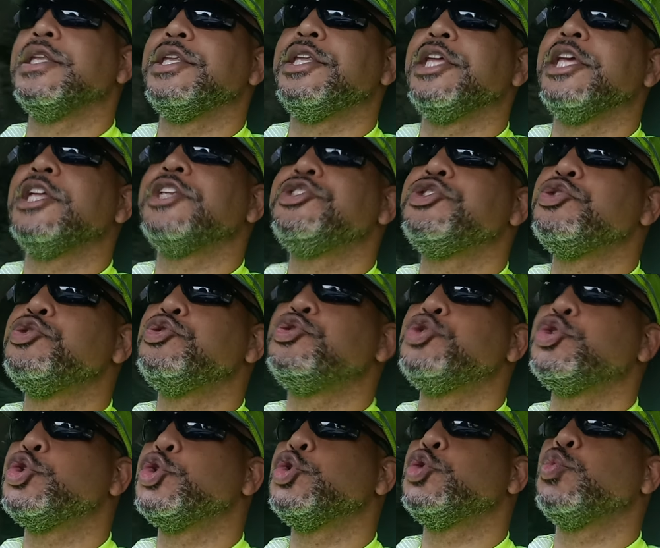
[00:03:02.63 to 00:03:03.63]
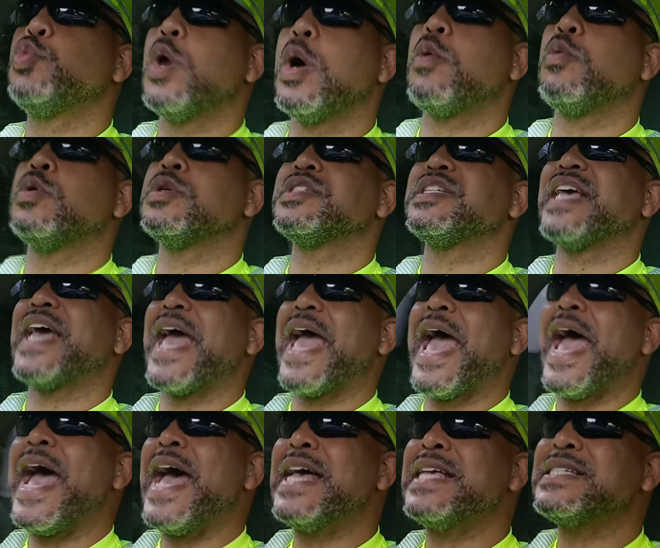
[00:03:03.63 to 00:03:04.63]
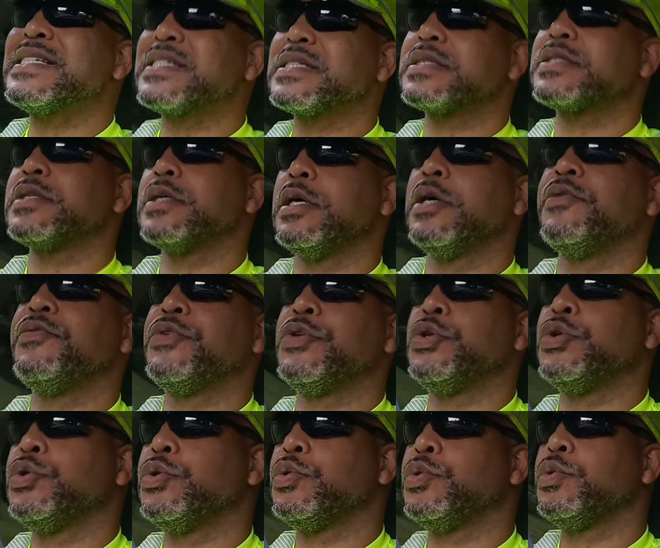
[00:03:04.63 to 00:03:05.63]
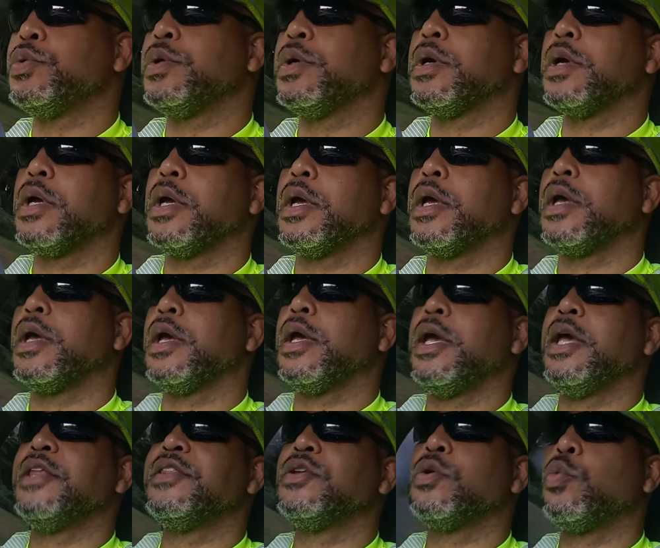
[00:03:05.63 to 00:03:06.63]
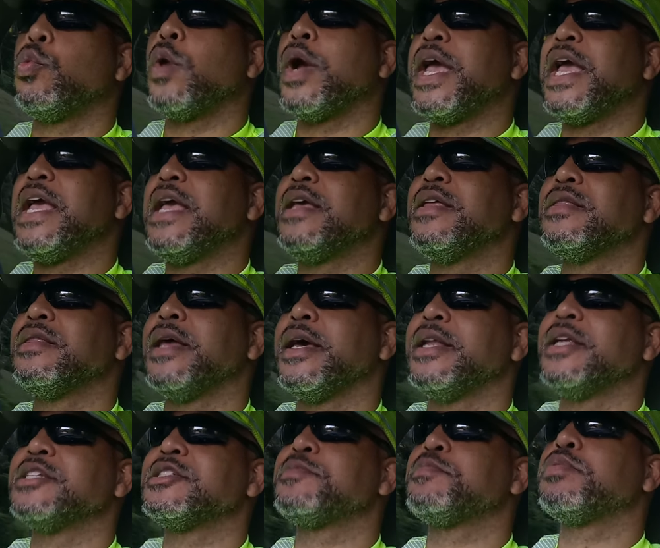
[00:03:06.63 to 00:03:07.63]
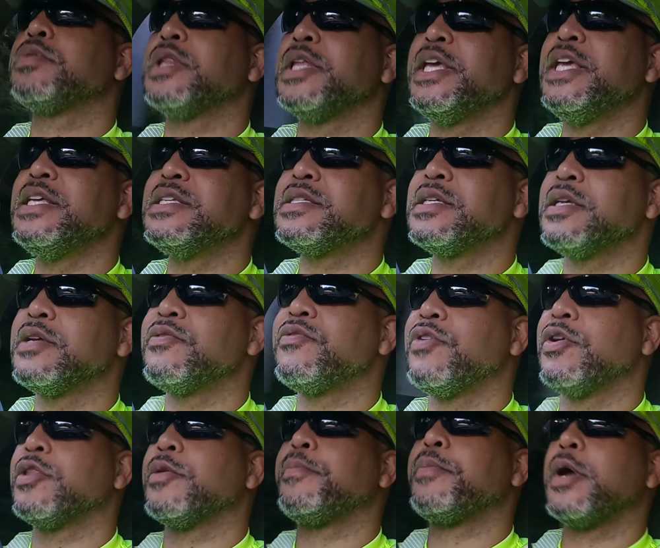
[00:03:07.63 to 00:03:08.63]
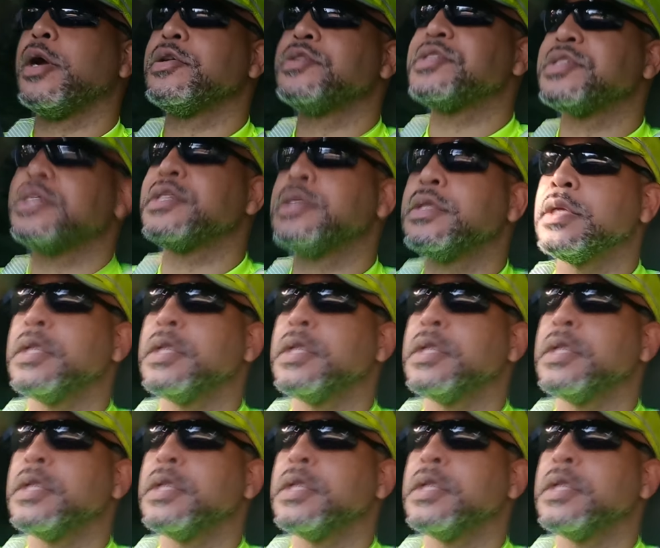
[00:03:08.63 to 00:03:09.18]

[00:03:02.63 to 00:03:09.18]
Did you do what was asked of you in the way that is pleasing for the person